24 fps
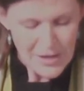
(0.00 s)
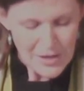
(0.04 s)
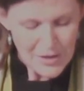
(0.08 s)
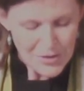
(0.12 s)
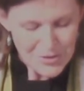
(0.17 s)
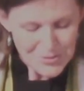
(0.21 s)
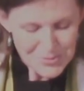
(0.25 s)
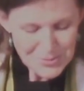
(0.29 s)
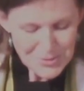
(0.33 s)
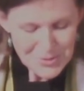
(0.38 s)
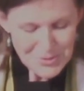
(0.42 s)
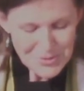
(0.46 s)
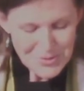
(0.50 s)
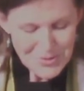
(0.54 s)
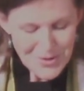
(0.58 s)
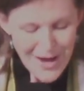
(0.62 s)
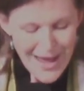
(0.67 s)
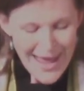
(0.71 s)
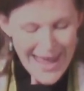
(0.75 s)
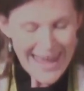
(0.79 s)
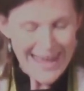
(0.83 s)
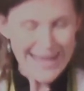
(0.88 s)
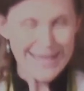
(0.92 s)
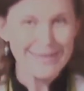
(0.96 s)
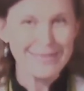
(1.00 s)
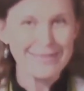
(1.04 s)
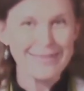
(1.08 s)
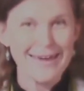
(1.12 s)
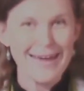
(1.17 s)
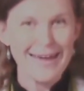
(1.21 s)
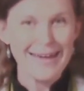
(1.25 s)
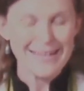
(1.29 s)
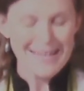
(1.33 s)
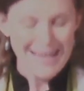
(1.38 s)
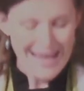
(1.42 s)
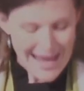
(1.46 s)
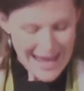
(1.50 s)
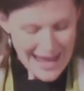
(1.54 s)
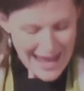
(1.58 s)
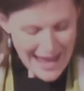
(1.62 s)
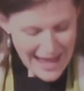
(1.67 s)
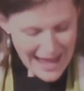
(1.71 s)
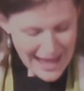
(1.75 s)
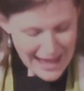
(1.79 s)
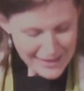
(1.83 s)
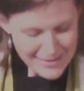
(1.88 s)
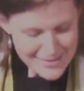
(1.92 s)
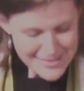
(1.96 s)
Through Hathach,
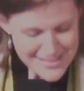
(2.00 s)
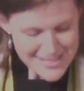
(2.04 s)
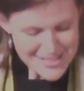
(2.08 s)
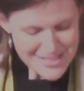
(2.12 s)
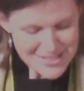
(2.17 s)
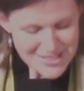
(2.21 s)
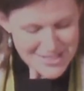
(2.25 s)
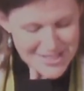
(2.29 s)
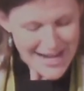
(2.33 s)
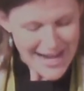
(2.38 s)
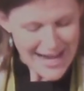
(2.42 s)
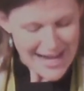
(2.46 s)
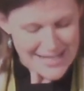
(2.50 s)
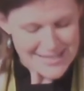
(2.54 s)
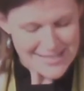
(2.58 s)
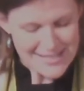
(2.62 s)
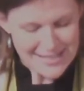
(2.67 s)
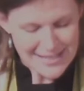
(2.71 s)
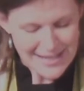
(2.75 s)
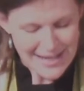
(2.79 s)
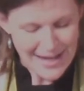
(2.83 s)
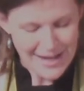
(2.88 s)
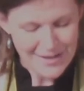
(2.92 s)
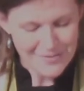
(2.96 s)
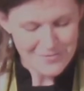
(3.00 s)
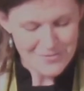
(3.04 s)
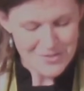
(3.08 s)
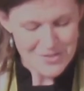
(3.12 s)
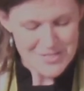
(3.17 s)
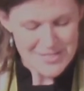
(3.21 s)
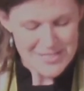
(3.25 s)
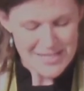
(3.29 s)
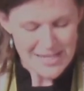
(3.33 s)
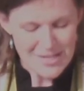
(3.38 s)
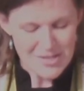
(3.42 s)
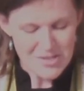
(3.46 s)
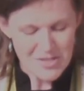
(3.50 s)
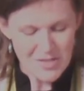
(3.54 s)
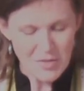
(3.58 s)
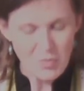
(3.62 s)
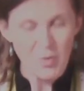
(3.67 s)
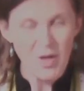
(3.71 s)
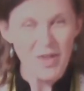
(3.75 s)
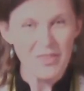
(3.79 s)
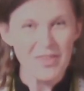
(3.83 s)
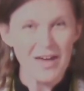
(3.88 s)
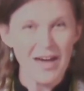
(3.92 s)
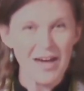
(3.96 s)
Esther has a conversation
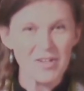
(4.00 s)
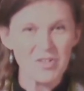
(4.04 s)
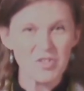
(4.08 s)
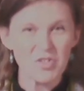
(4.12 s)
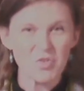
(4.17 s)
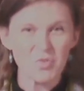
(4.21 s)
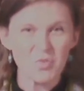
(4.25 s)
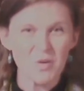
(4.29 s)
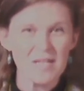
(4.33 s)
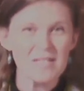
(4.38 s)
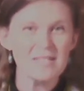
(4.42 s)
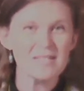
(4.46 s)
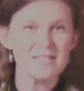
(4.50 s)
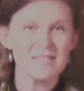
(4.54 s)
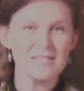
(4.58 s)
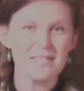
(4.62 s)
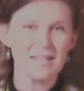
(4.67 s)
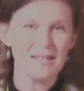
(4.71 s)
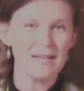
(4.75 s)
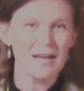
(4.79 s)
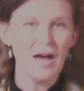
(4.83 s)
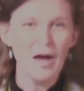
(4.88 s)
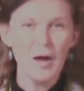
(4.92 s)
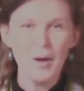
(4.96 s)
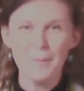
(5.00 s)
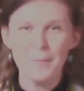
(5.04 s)
with a trusted